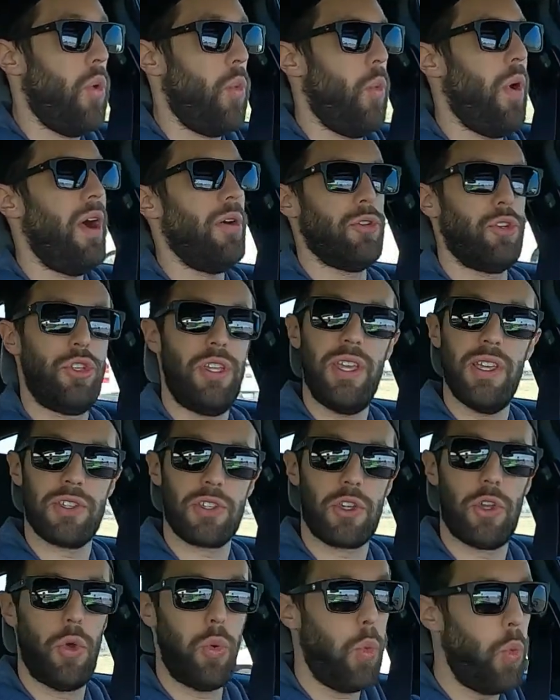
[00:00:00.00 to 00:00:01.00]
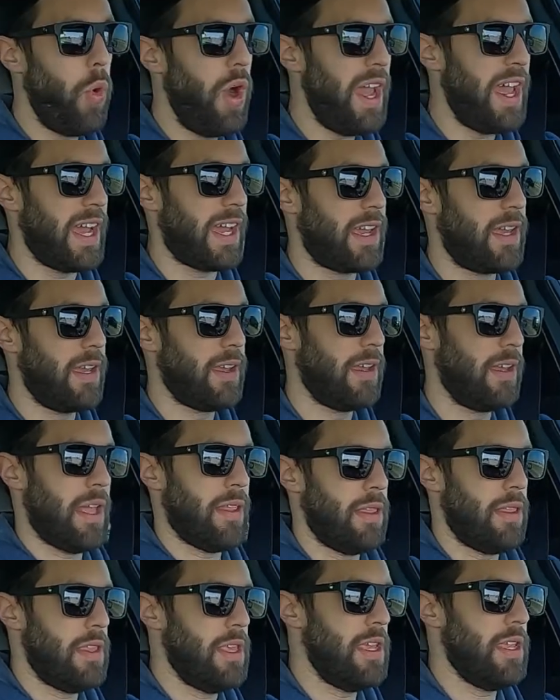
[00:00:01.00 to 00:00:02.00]
Wow, she is quick.
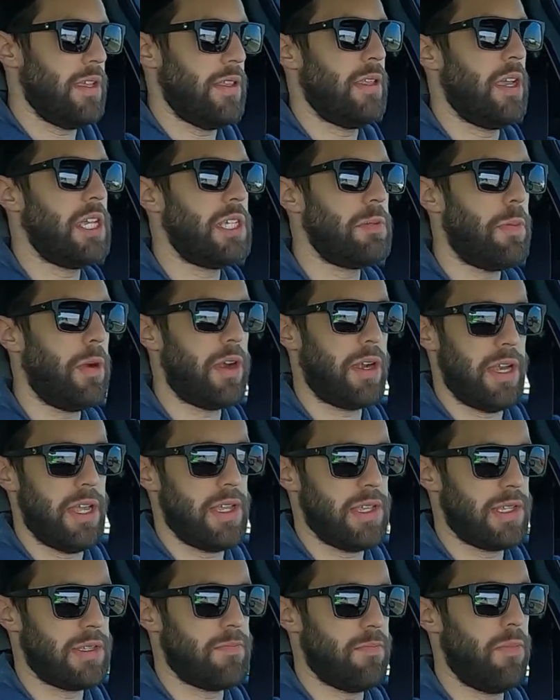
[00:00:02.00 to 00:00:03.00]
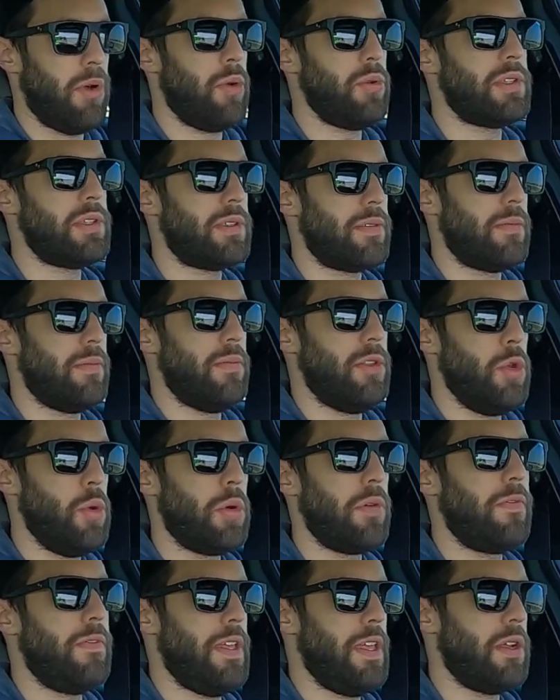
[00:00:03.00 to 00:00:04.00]
And the nice part is most
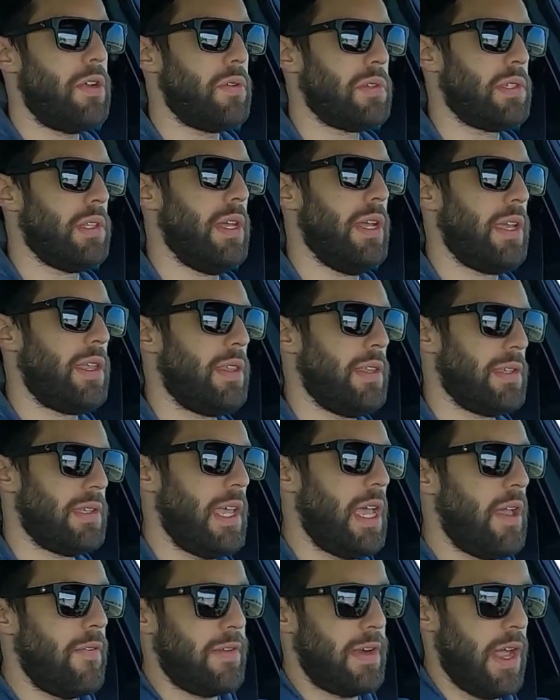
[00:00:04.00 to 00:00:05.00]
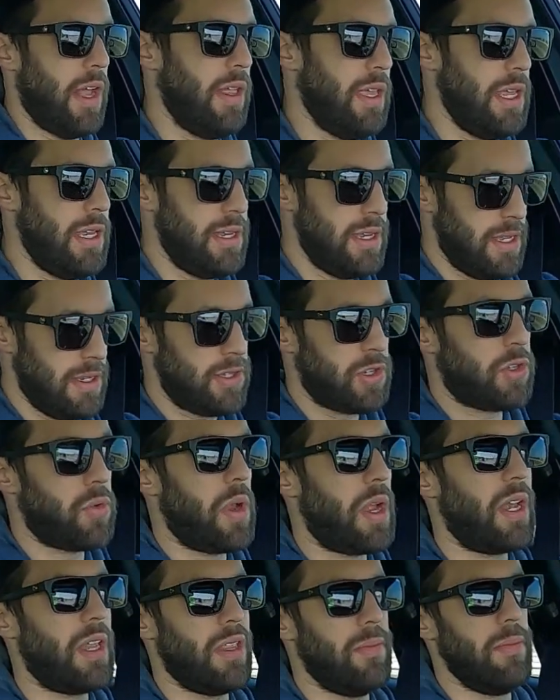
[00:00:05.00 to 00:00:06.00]
newer vehicles like this have an LED
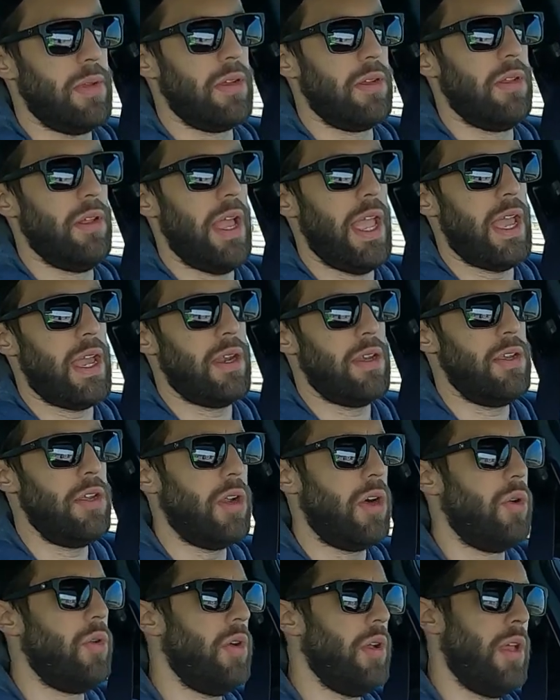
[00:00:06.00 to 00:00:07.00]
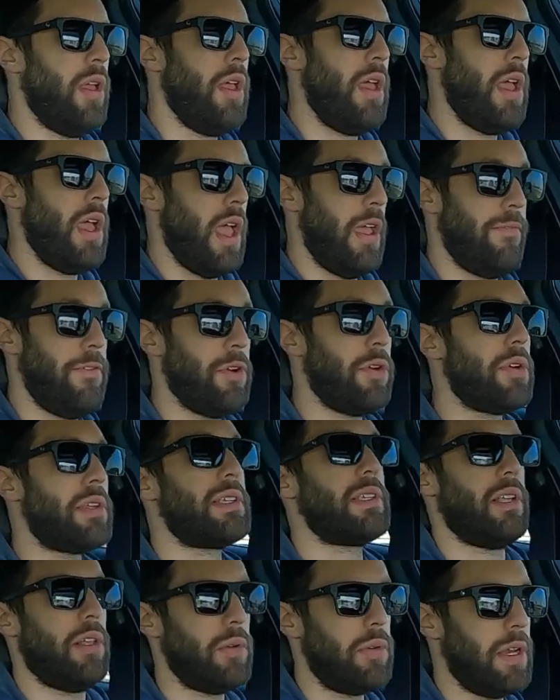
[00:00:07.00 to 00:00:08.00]
screen in the middle, and you know, if you're
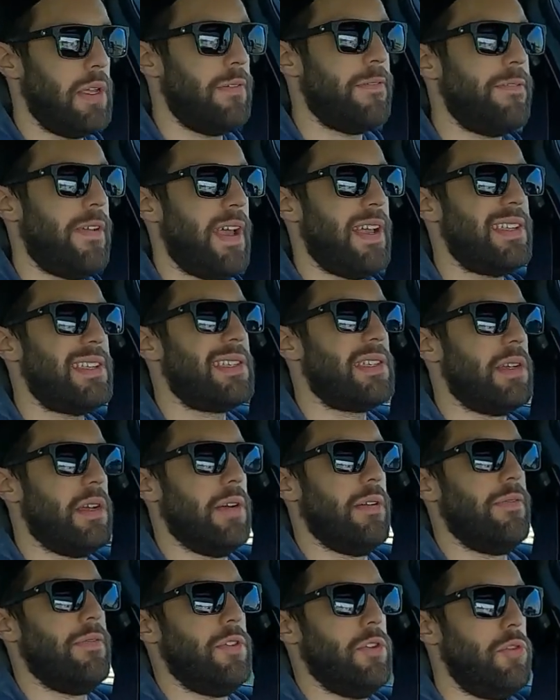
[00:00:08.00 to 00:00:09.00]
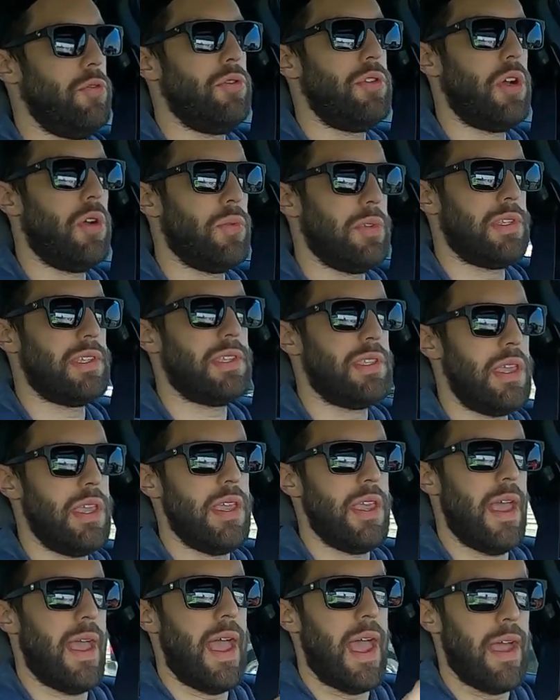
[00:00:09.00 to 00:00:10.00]
accelerating fast enough, you don't
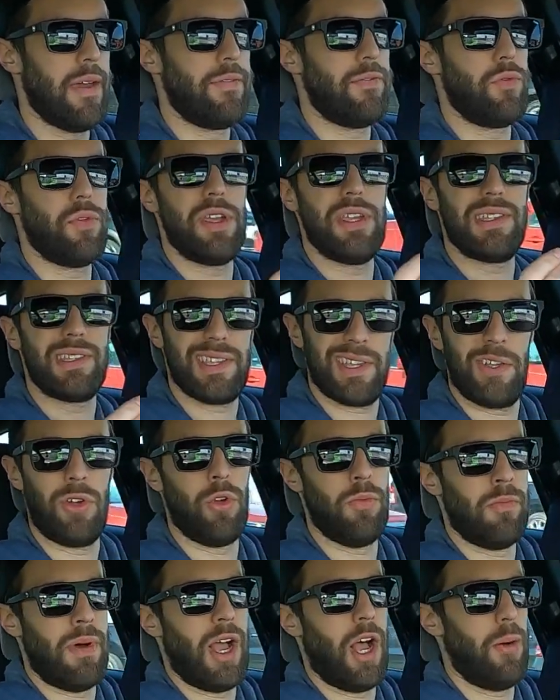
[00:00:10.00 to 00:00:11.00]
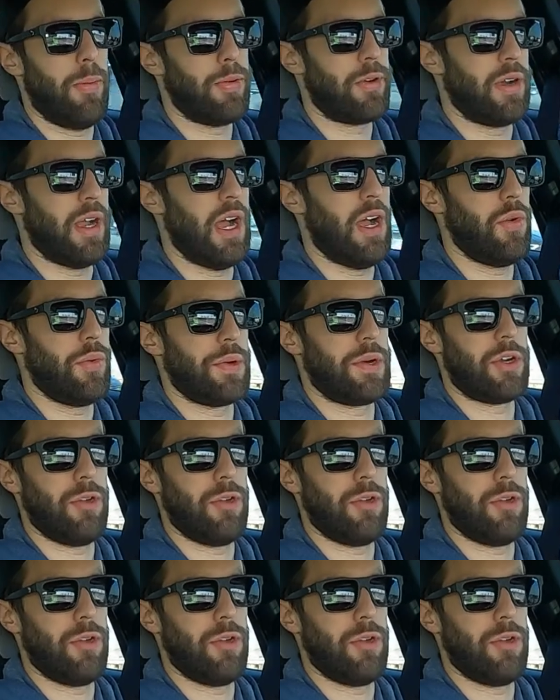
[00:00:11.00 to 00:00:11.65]
see every single mile per hour.